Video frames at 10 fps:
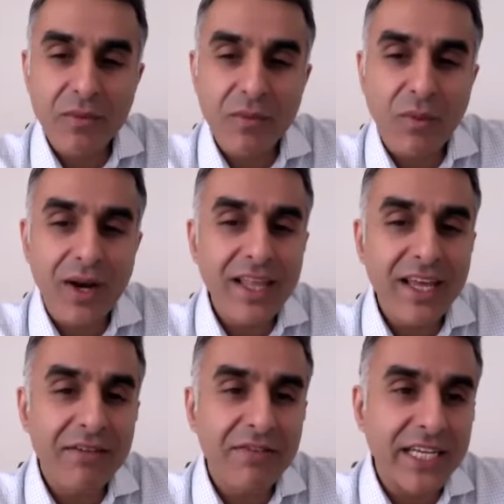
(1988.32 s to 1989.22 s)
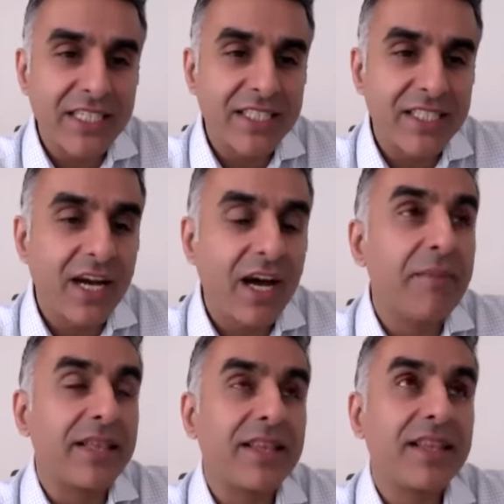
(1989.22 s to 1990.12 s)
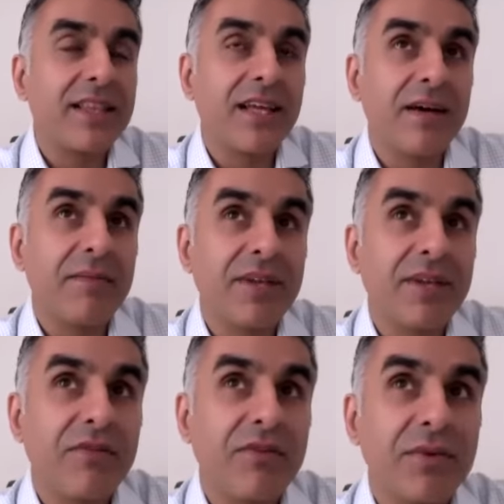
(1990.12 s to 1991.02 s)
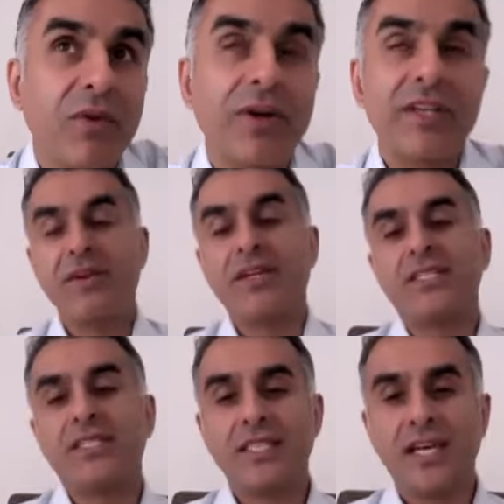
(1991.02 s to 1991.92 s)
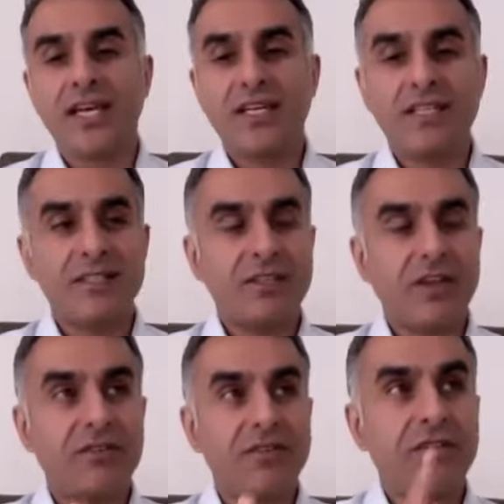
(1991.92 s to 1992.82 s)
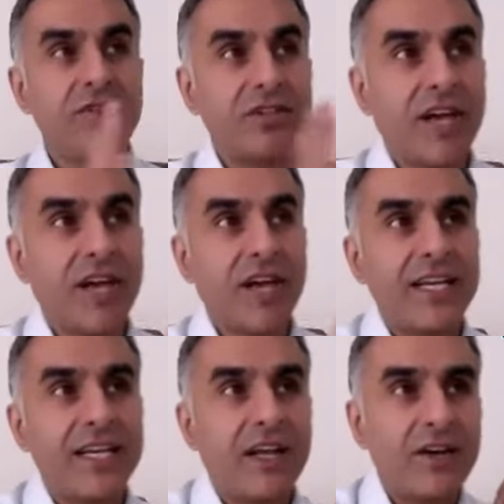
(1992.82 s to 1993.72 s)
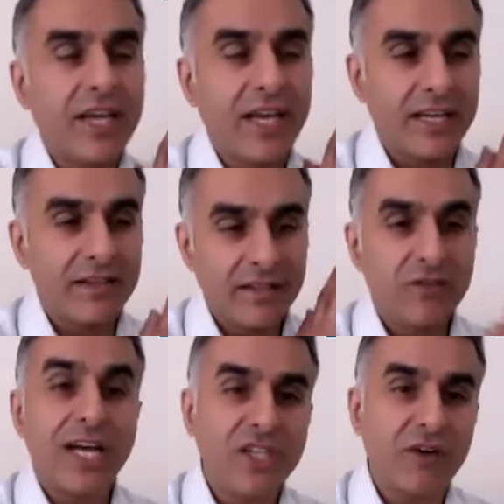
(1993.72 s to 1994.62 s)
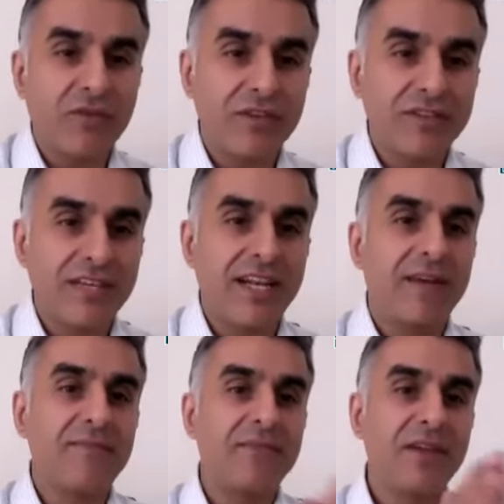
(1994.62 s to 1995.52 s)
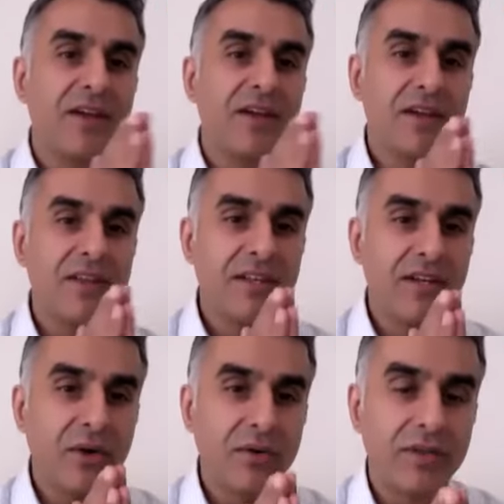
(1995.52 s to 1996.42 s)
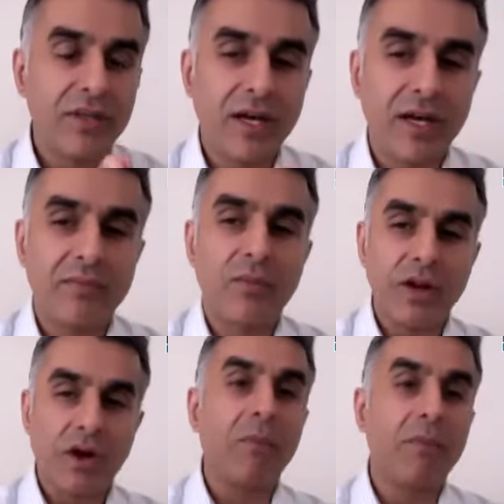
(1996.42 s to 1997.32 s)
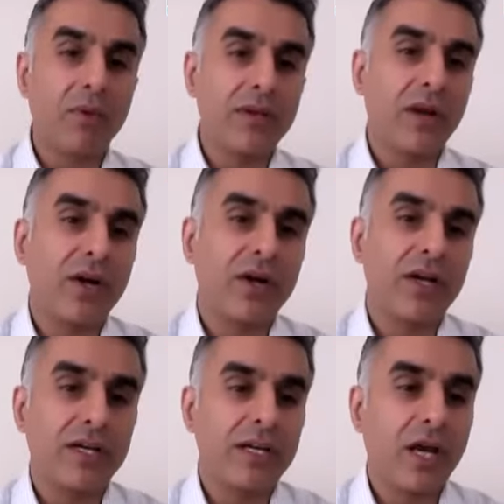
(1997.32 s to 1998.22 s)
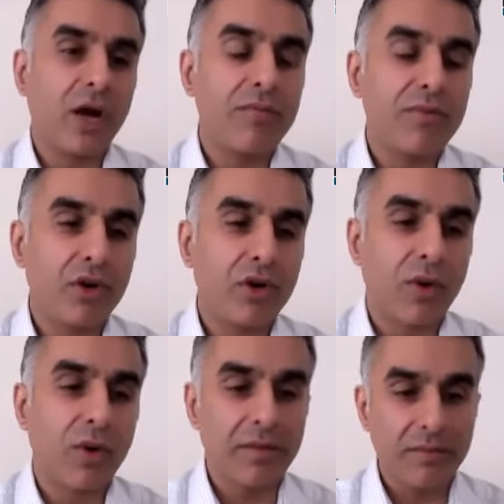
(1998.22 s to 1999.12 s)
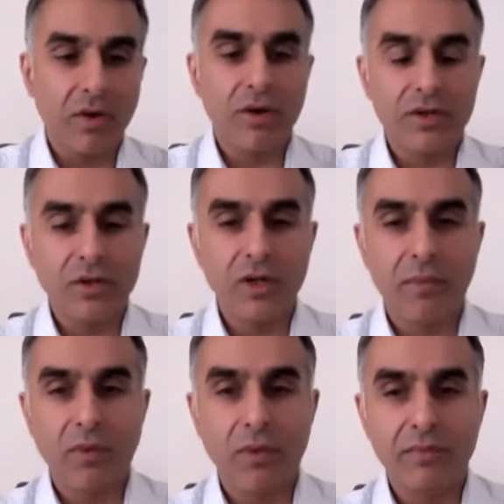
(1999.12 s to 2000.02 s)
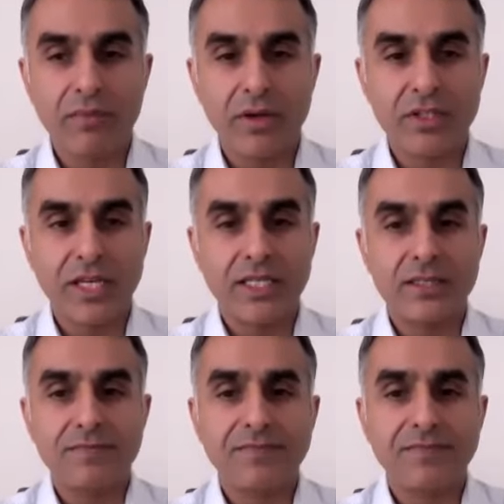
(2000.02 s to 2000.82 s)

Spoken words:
One of the other things, Amit, from your experience, obviously you've decided, okay, there's a rationale for the CLM. We're going to onboard, we're going to go procure one, do the onboarding process.